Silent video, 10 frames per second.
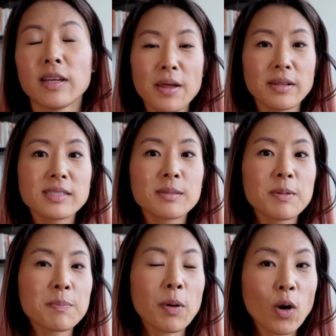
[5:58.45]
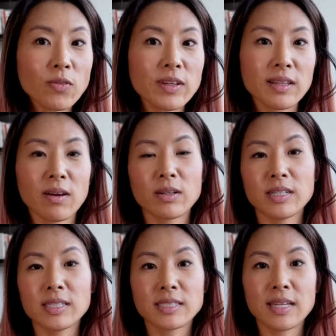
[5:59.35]
But to be perfectly
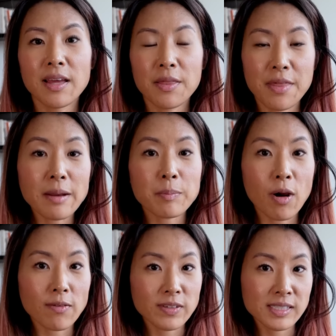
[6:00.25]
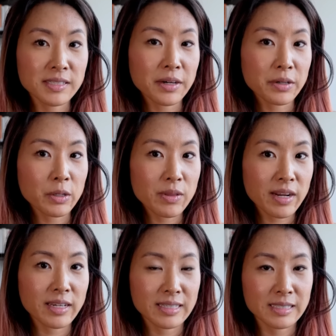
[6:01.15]
honest, that profit scenario
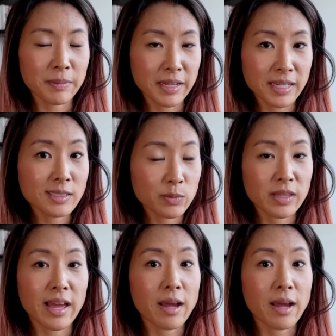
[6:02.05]
that I explained with the